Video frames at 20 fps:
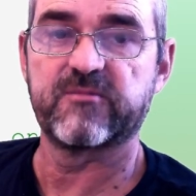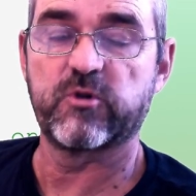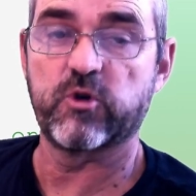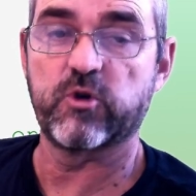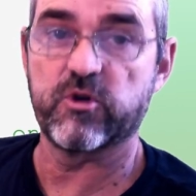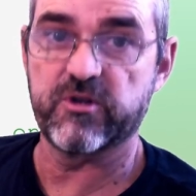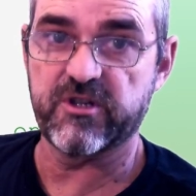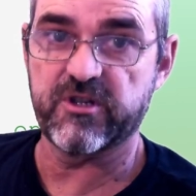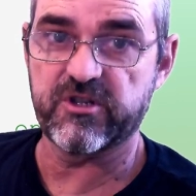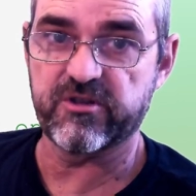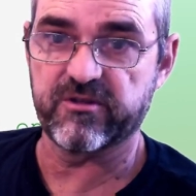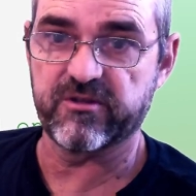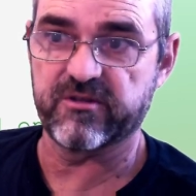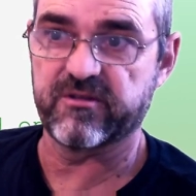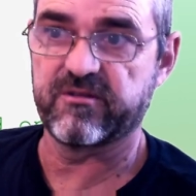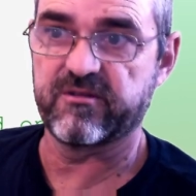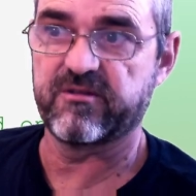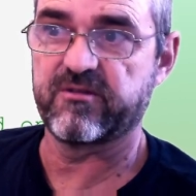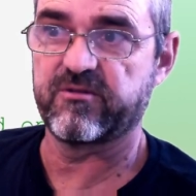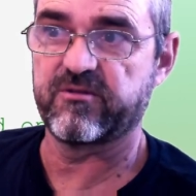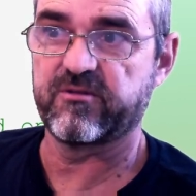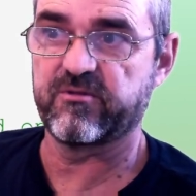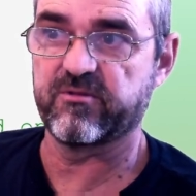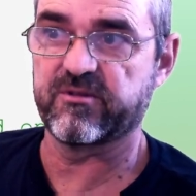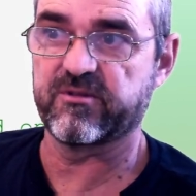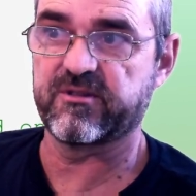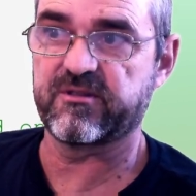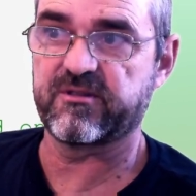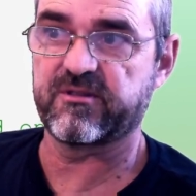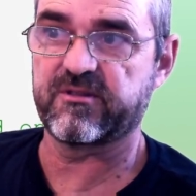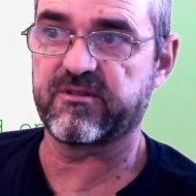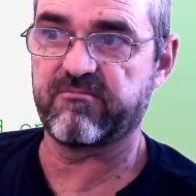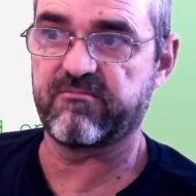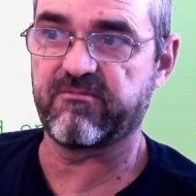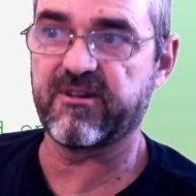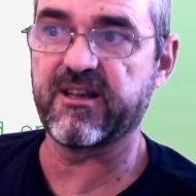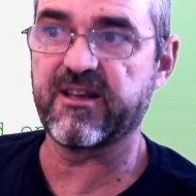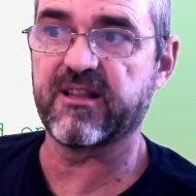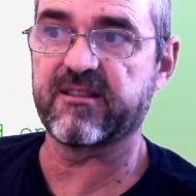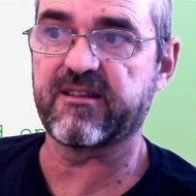conditioned to
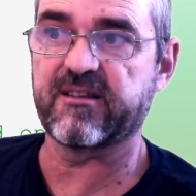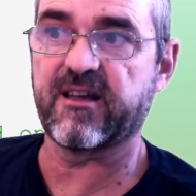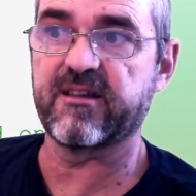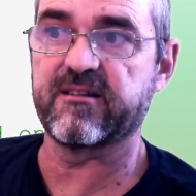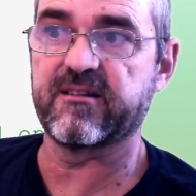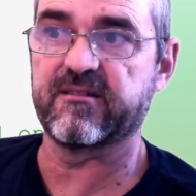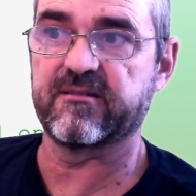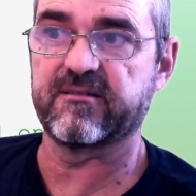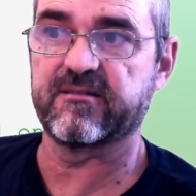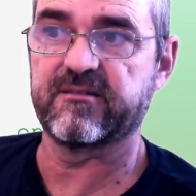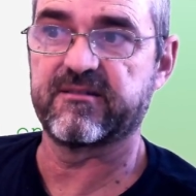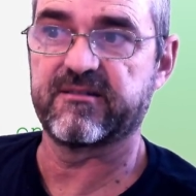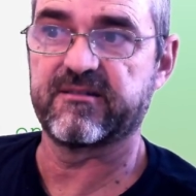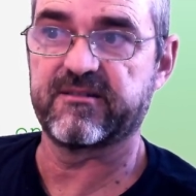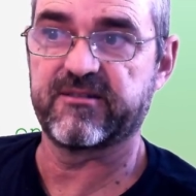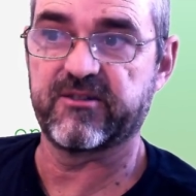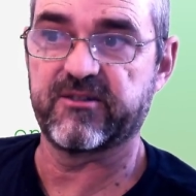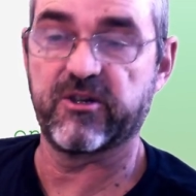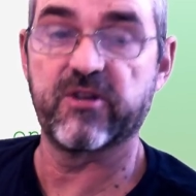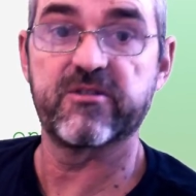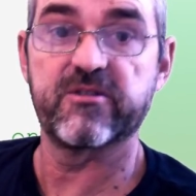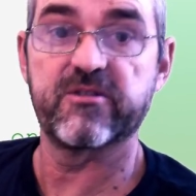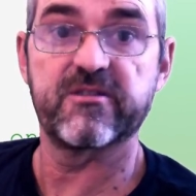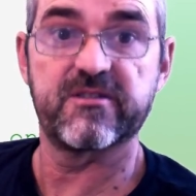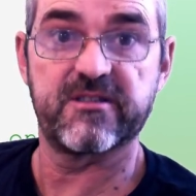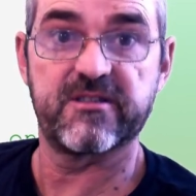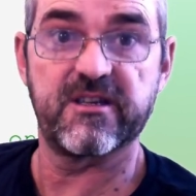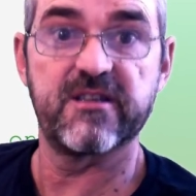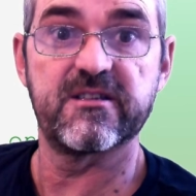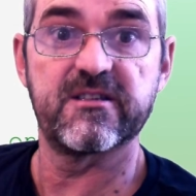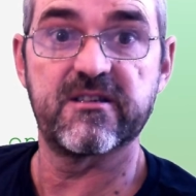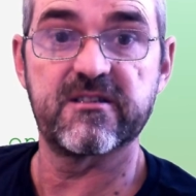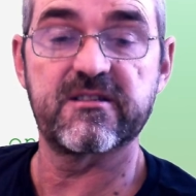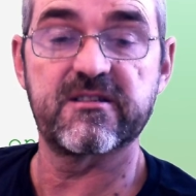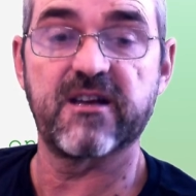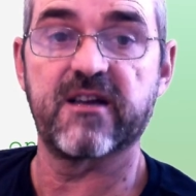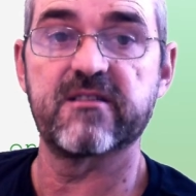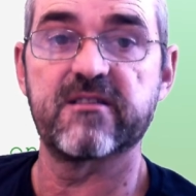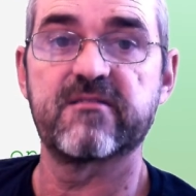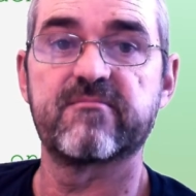real tiger, not changing
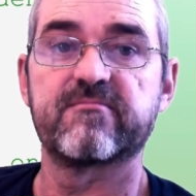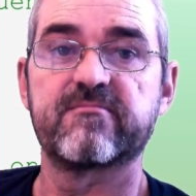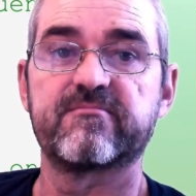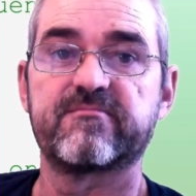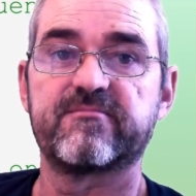side.